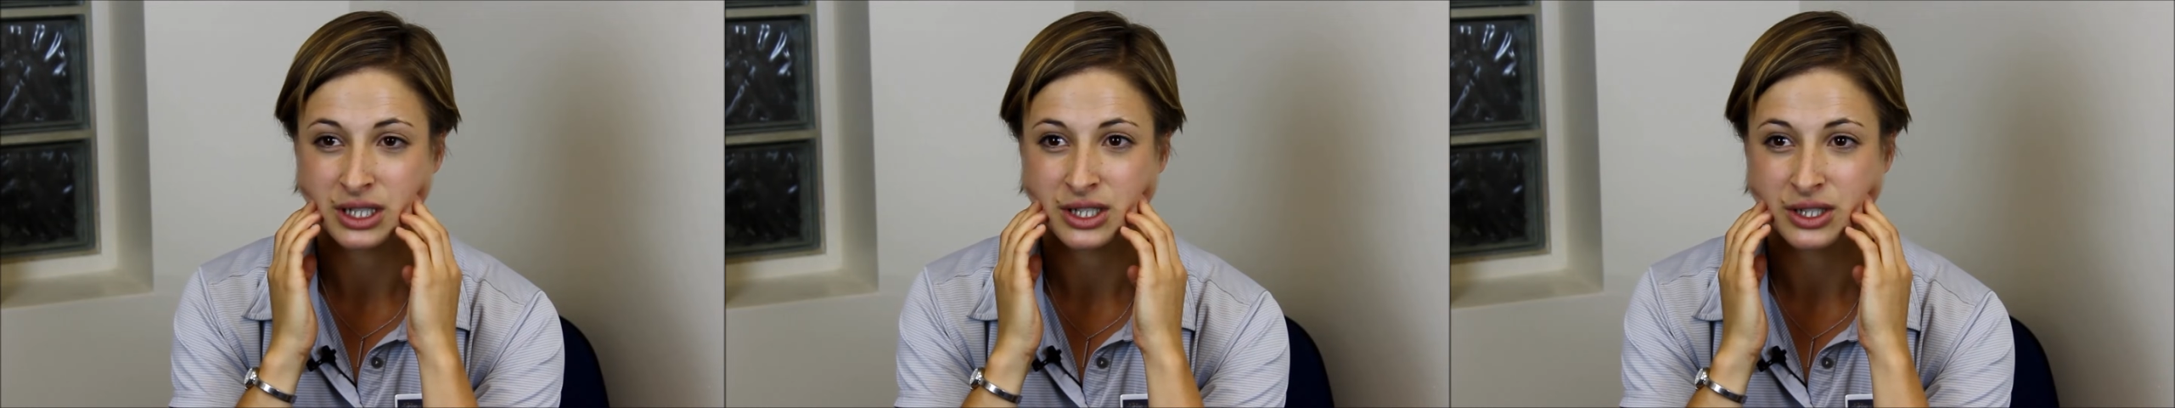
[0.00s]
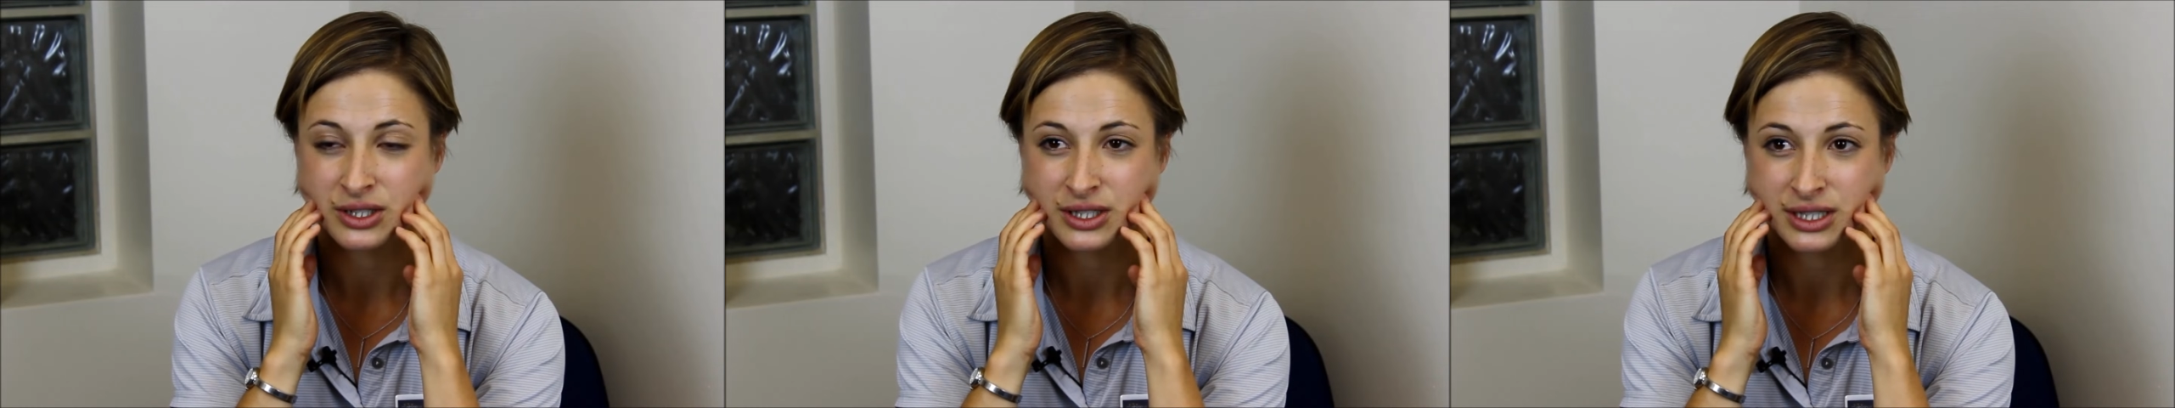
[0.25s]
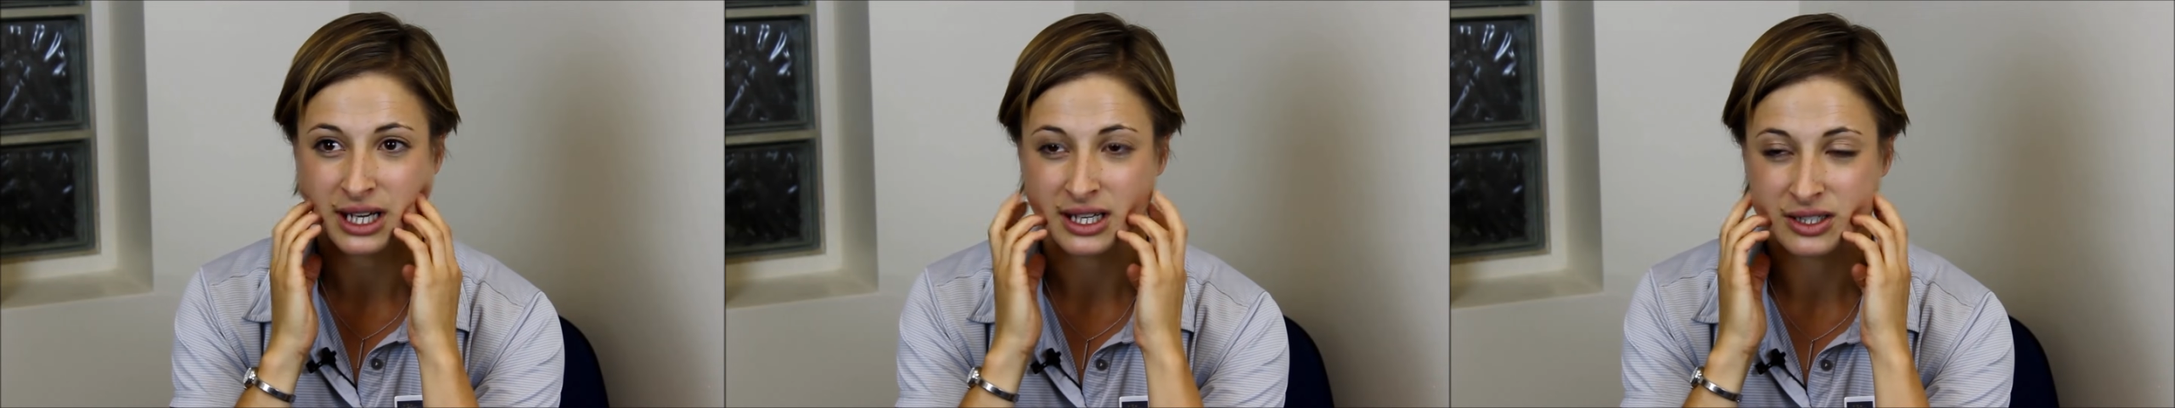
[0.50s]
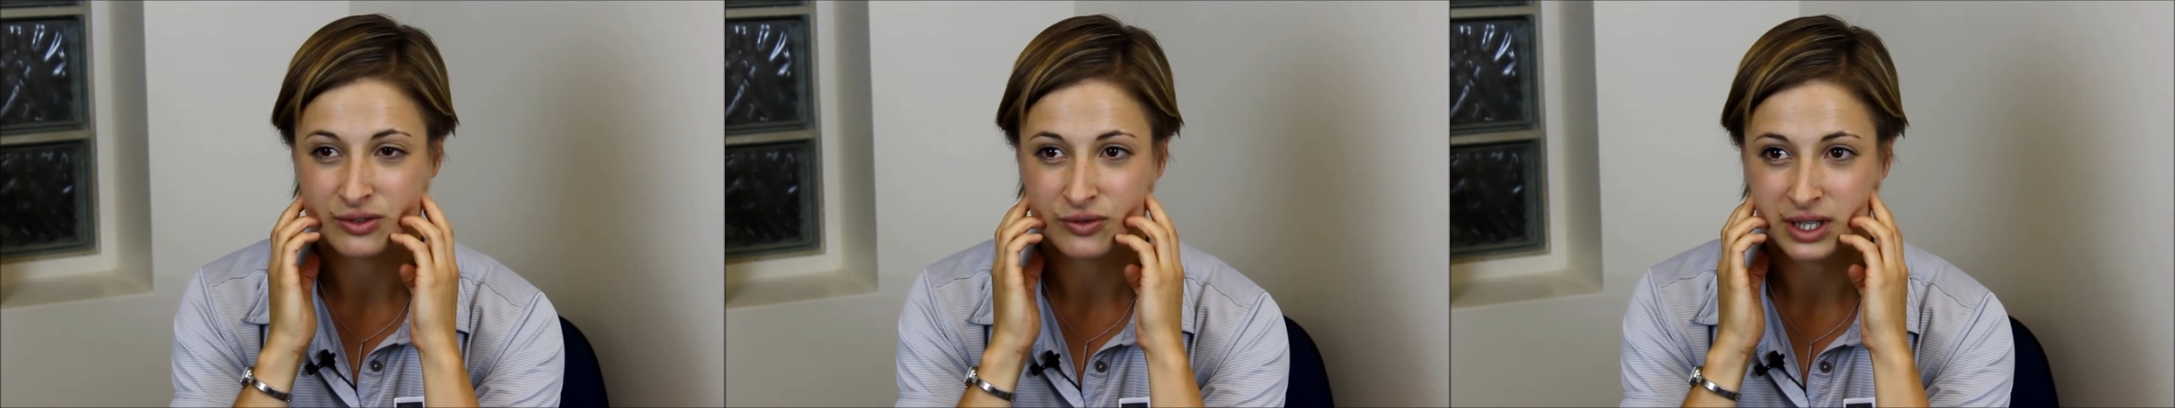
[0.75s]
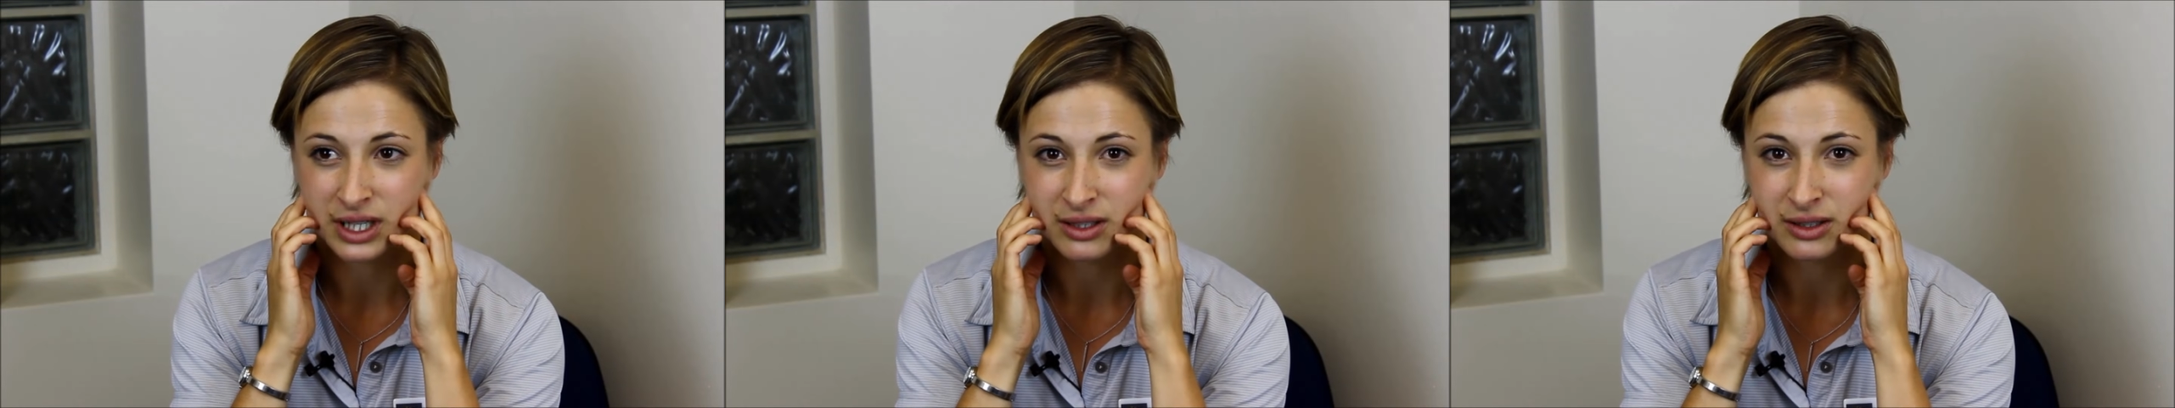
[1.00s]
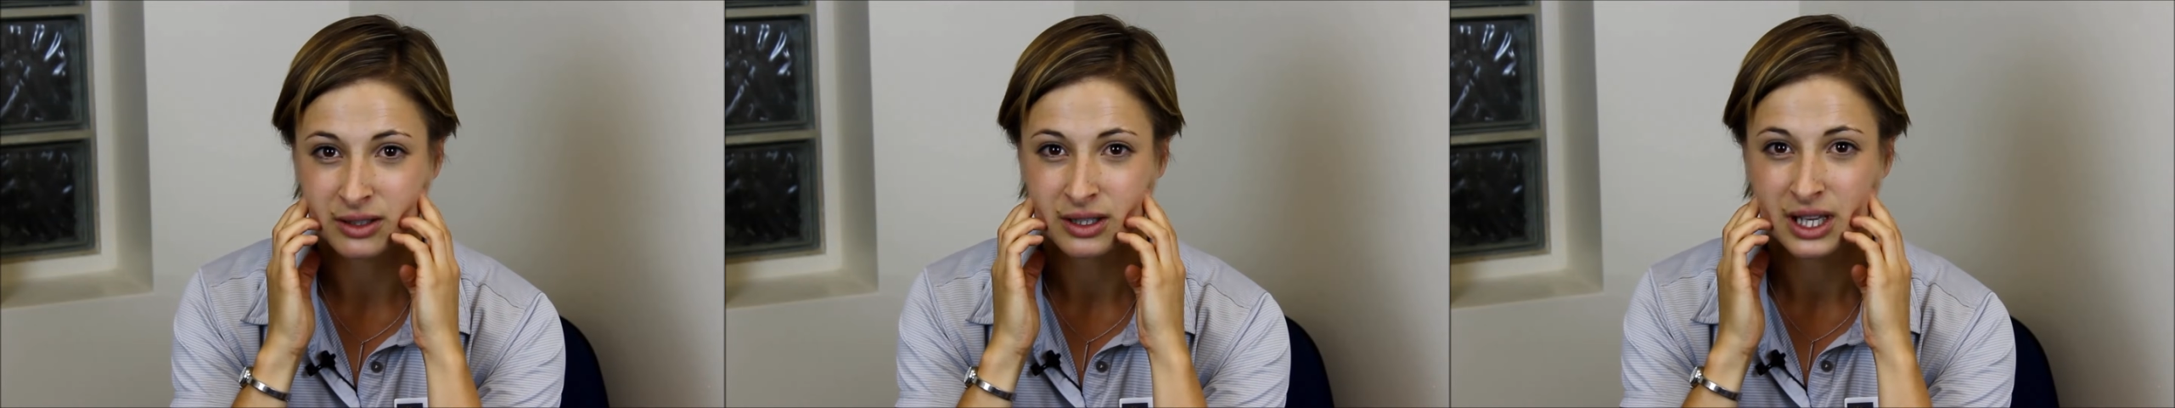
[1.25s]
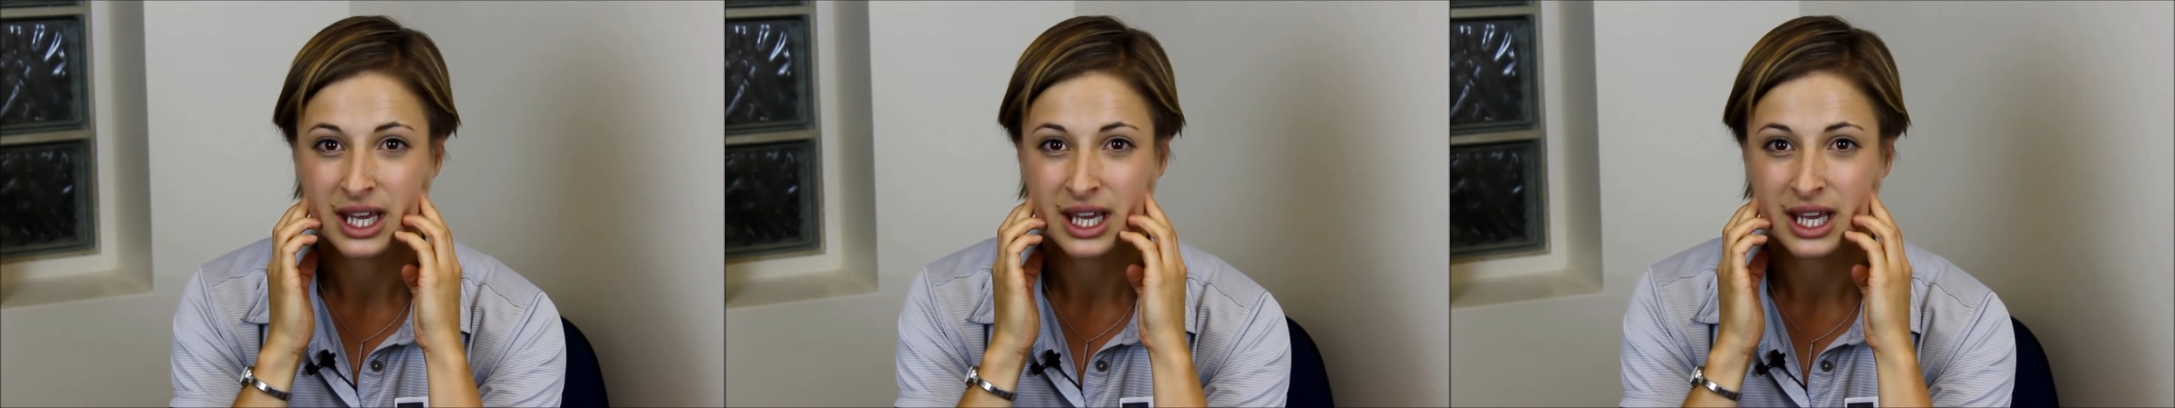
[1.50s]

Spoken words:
You should start to feel